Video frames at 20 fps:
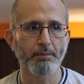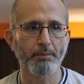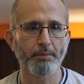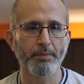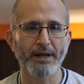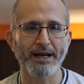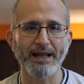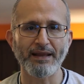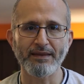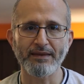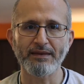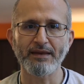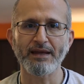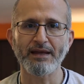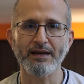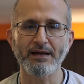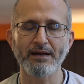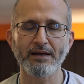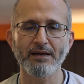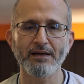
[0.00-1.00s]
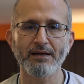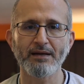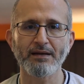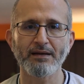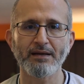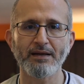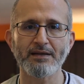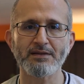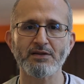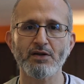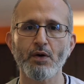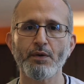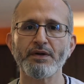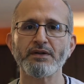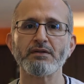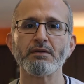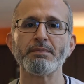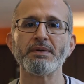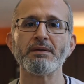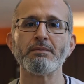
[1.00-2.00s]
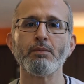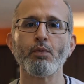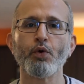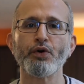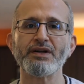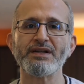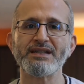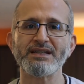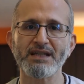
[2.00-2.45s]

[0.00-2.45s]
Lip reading: But I think it's going to be more